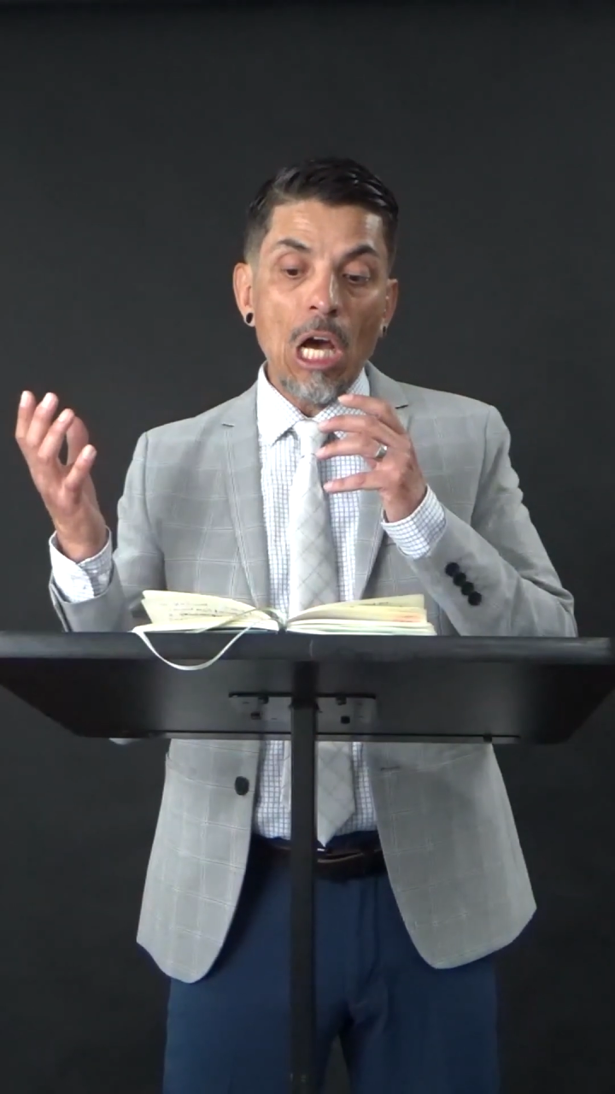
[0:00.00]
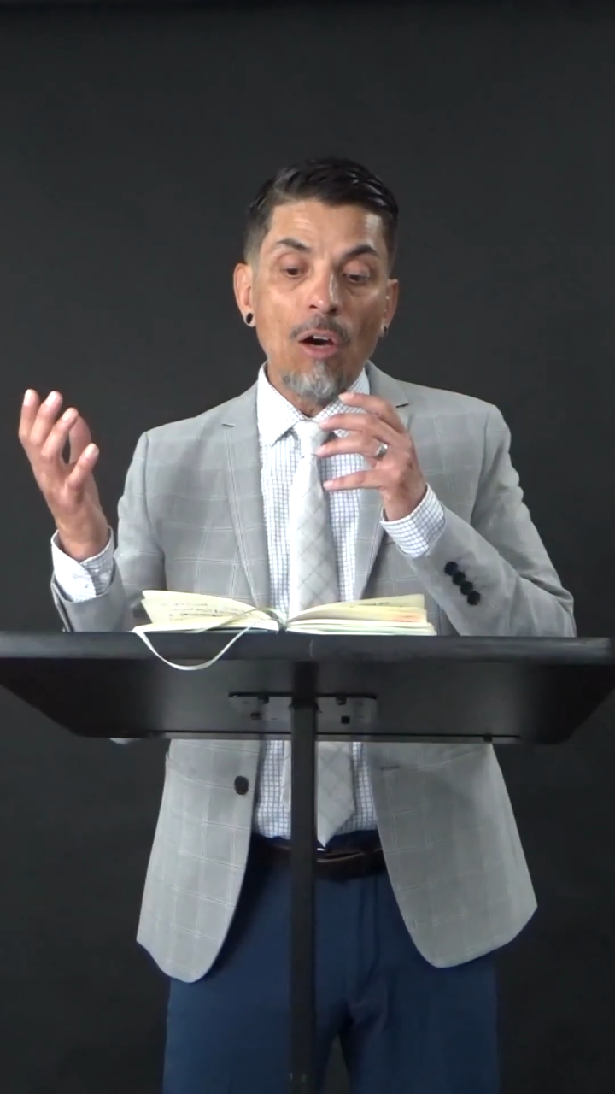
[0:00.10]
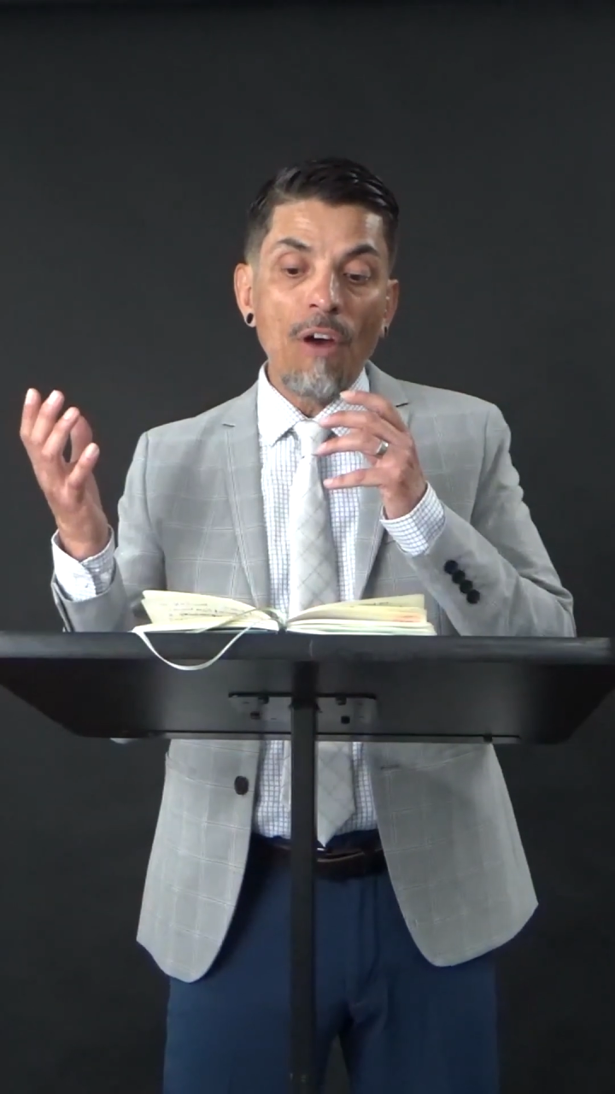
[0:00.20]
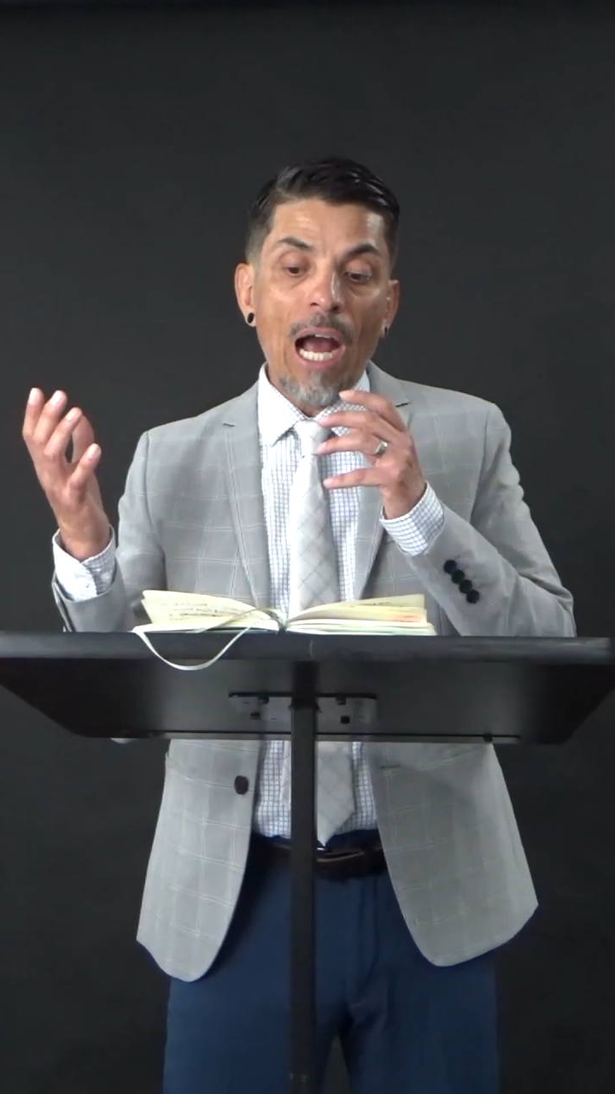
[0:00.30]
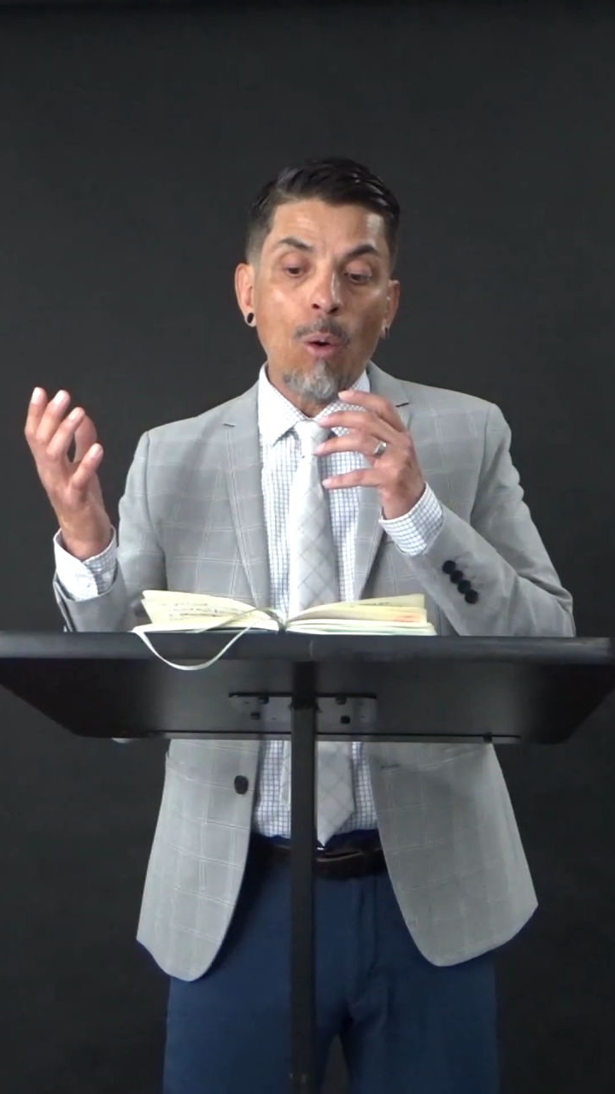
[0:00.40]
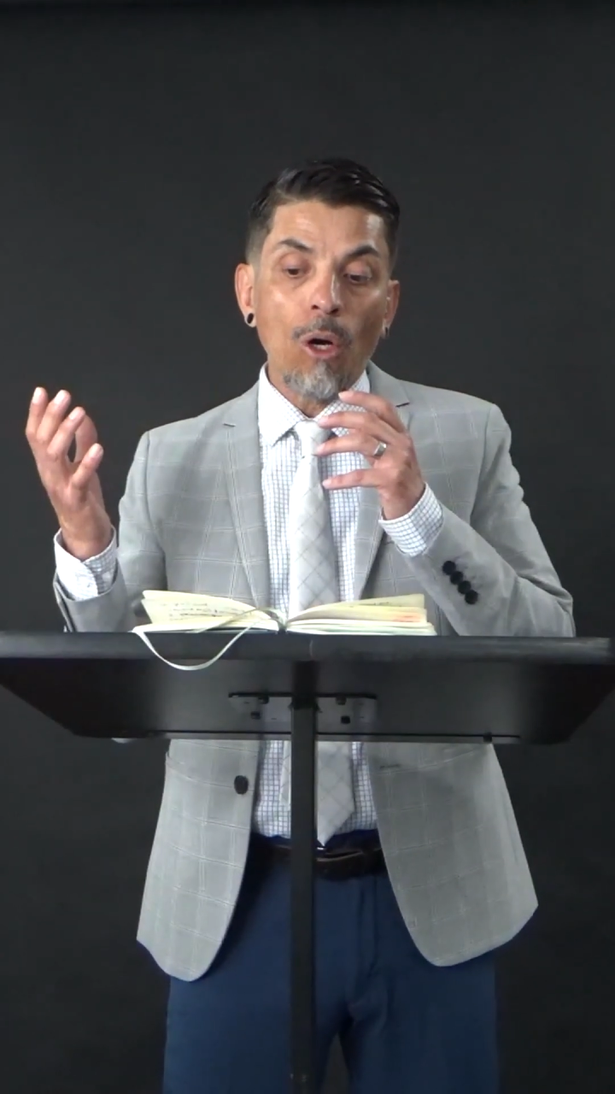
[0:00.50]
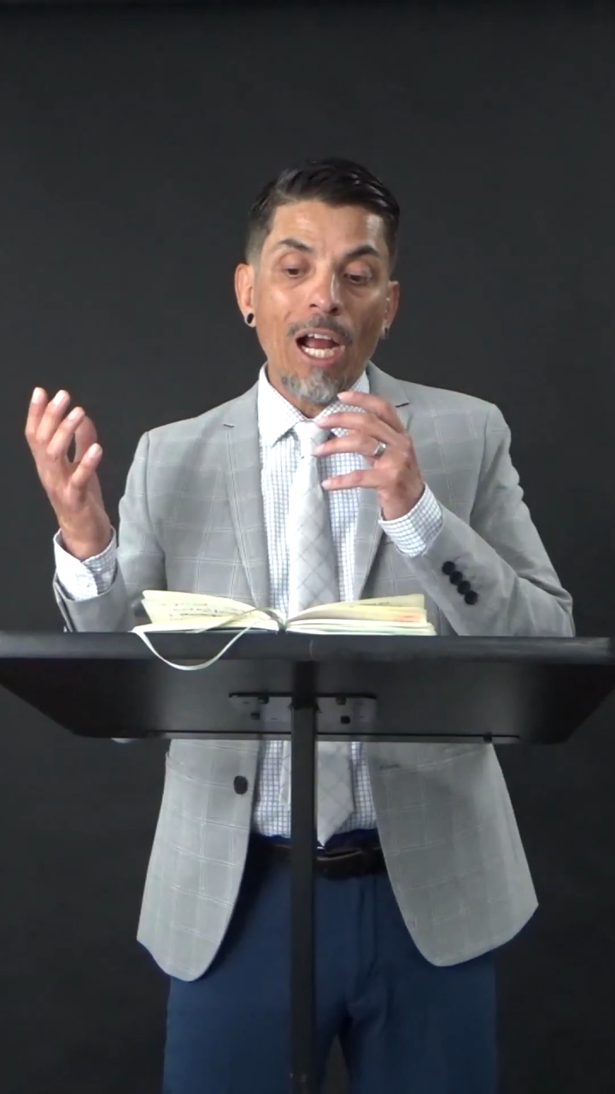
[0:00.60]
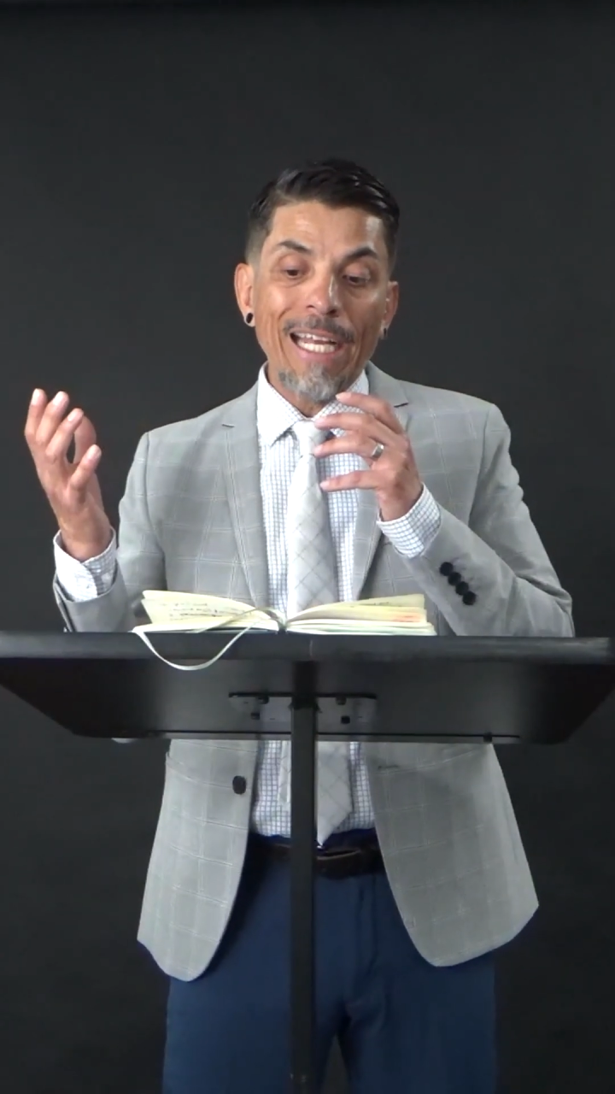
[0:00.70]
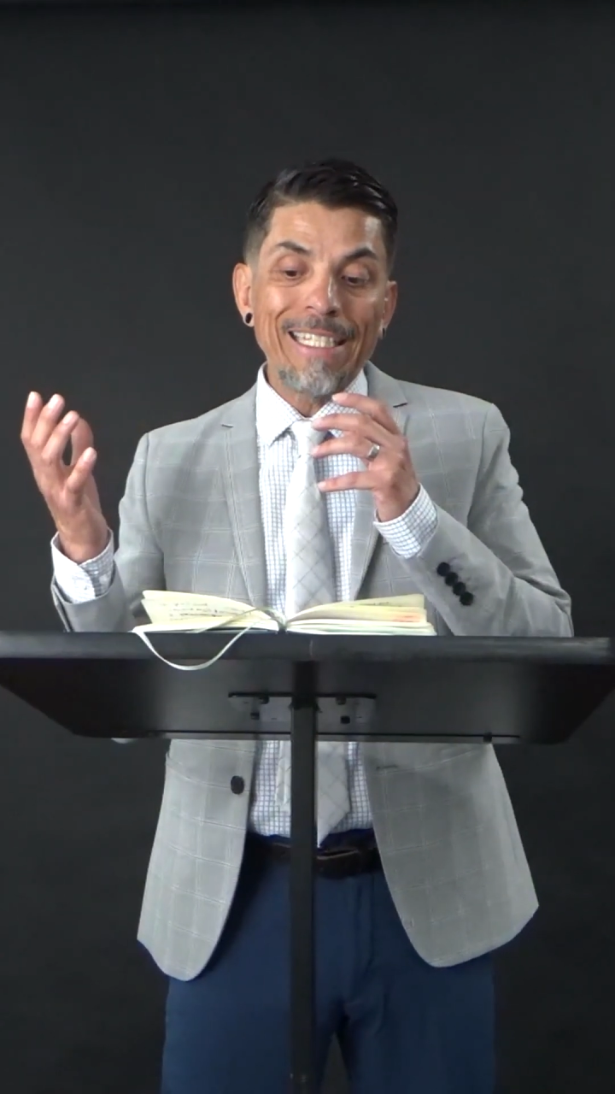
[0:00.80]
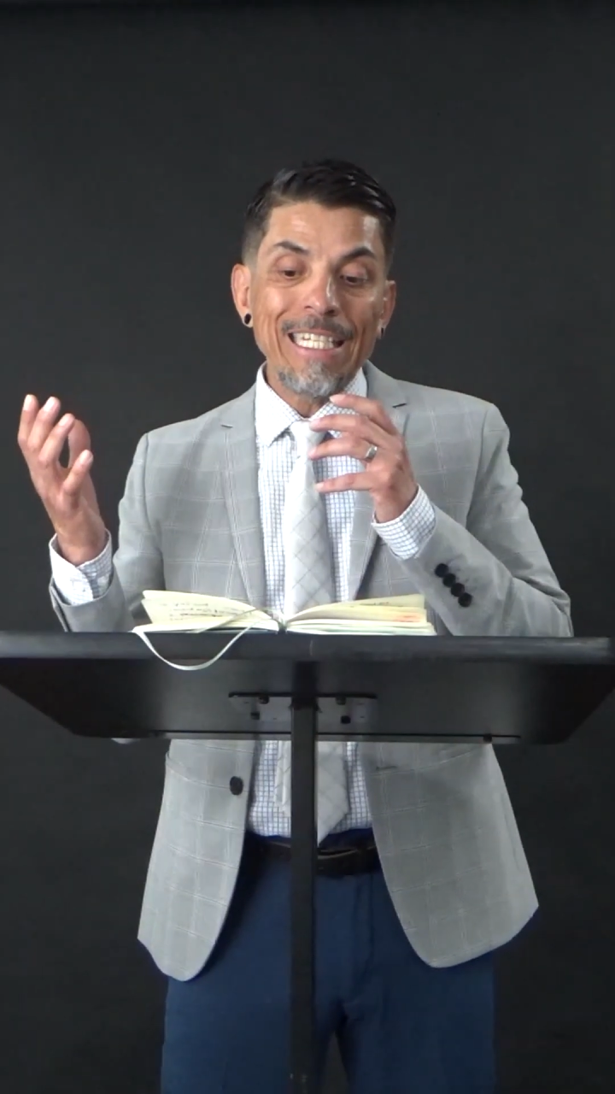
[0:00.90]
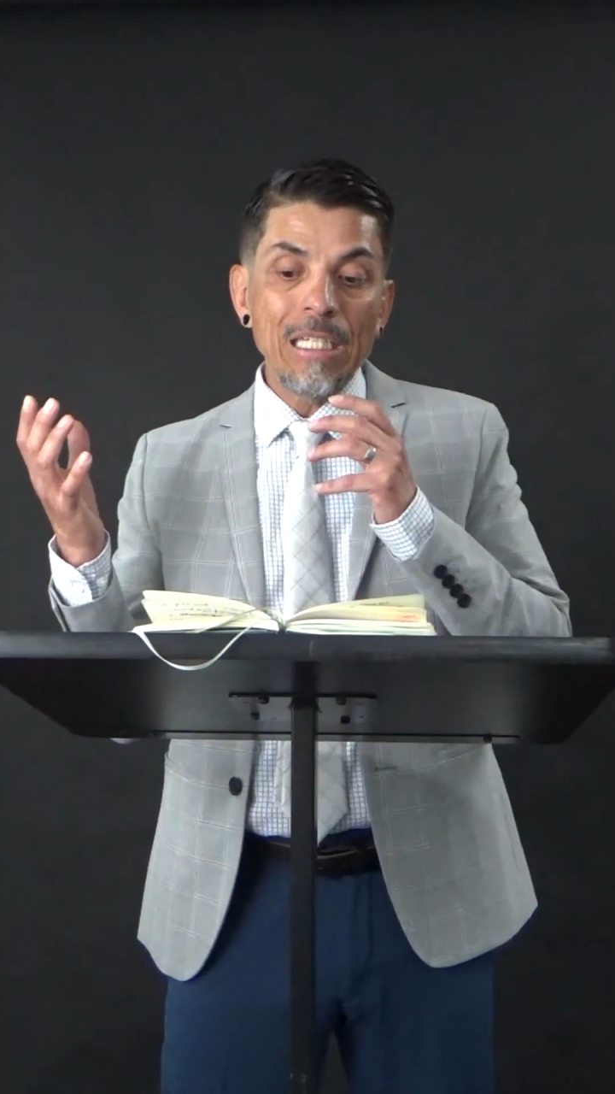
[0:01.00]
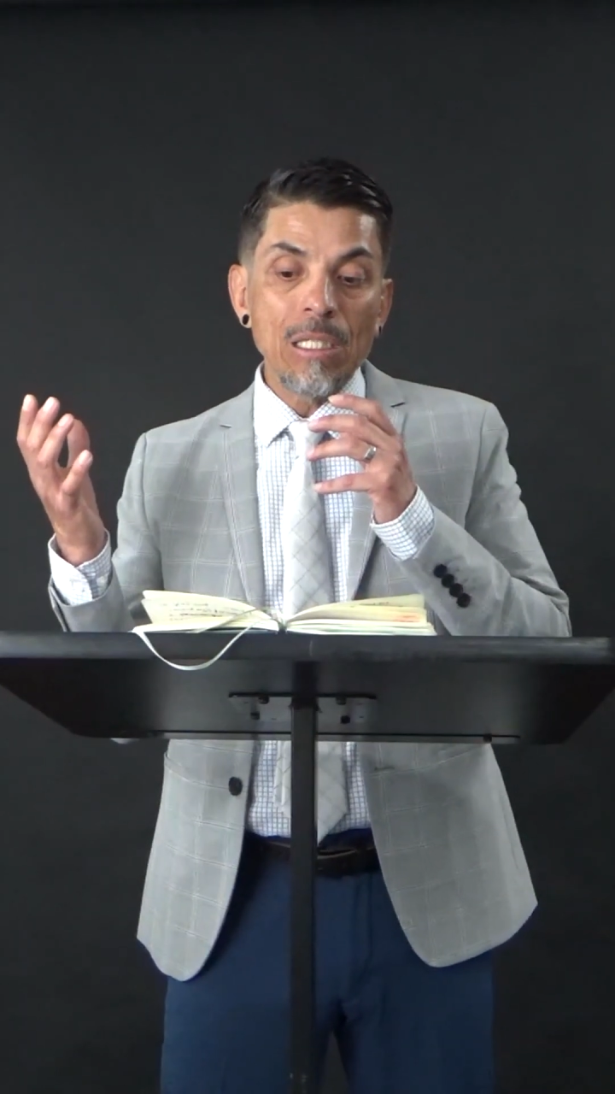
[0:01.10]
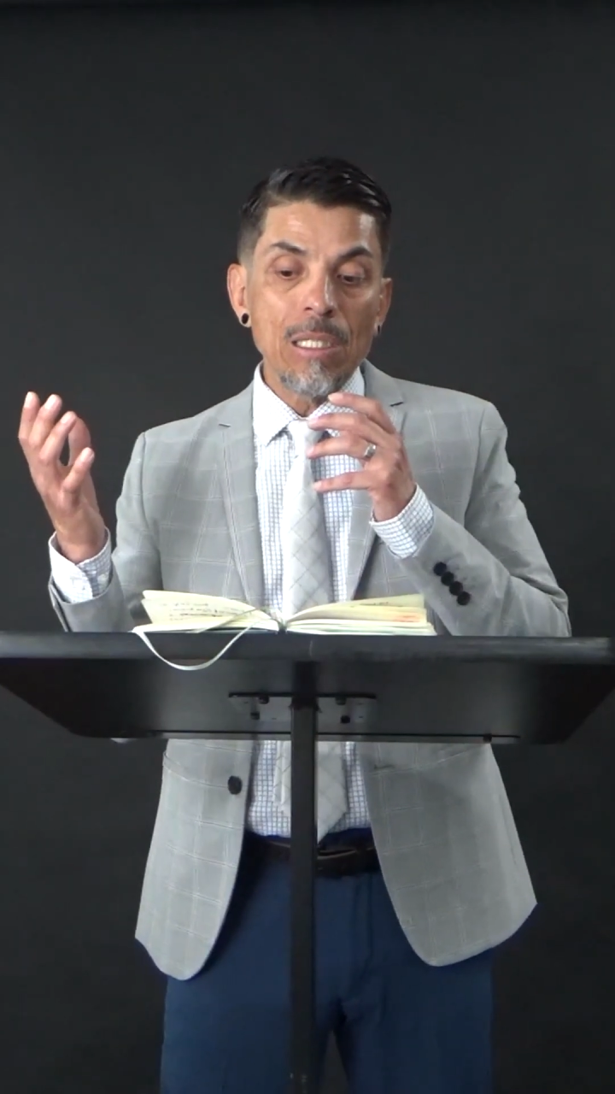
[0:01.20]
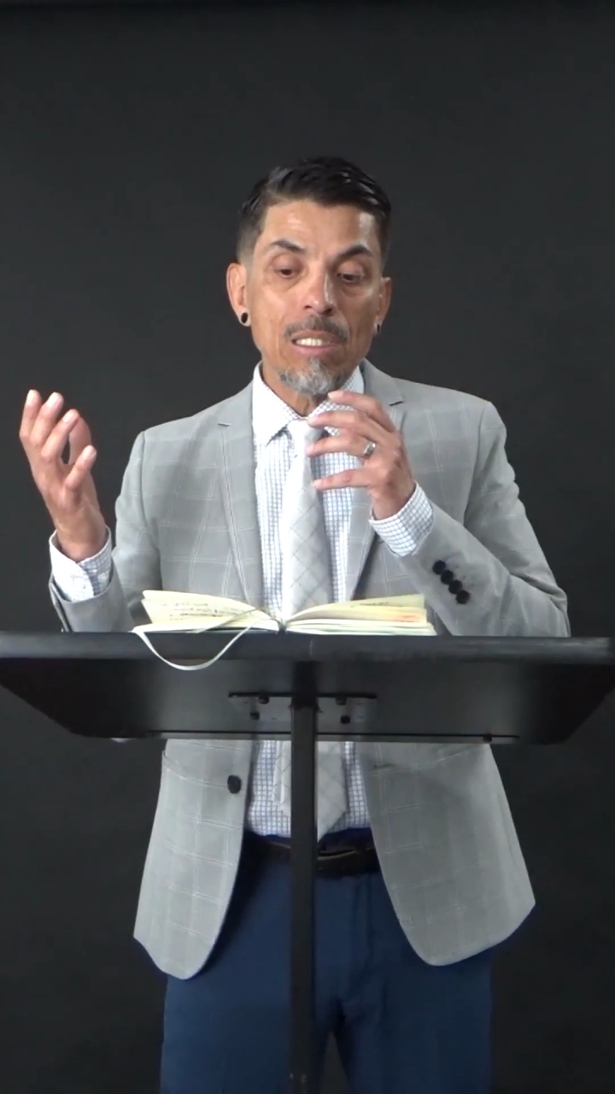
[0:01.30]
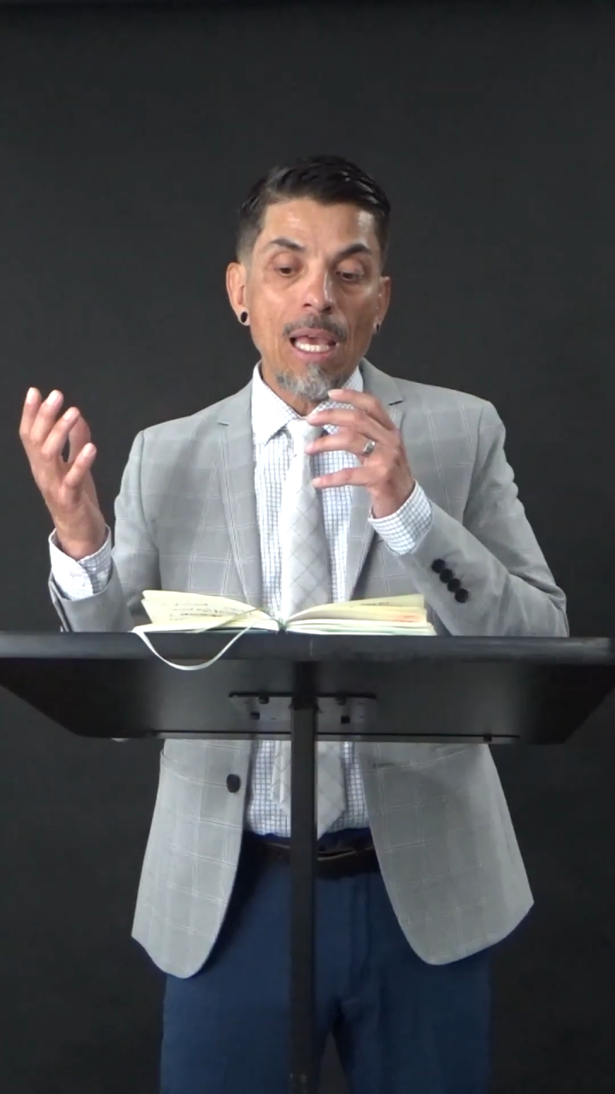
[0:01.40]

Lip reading: of our ideas